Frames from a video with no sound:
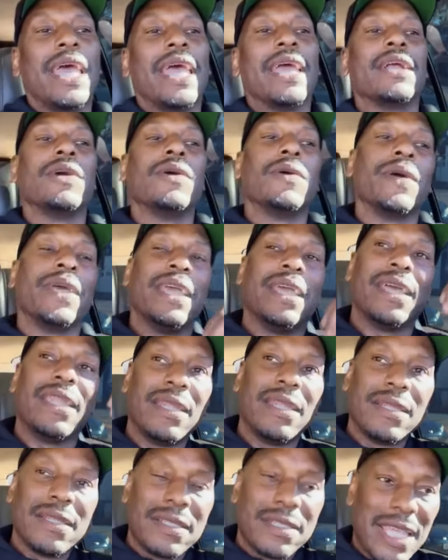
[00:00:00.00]
And go ahead
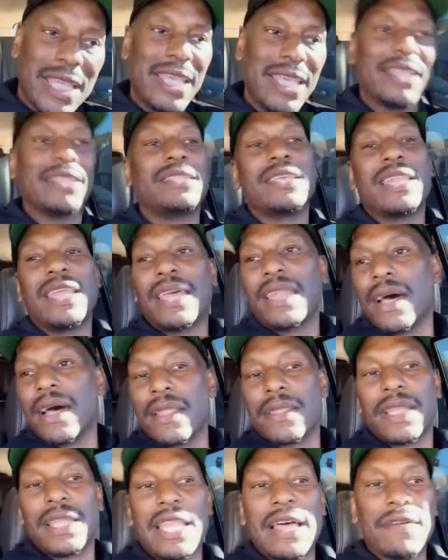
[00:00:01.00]
and take it to that
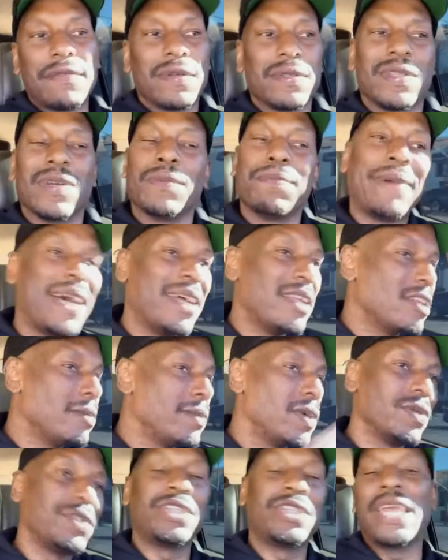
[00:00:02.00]
other level. Don't buy no
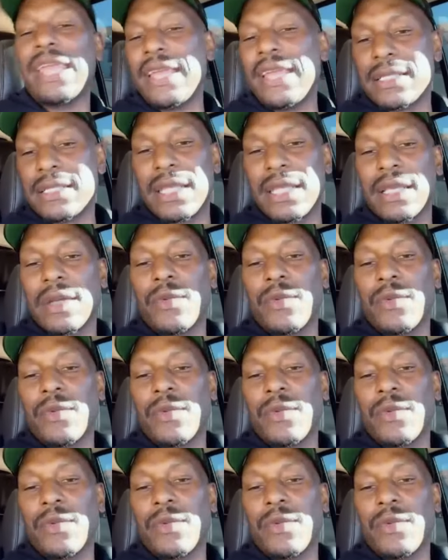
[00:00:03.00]
more chains.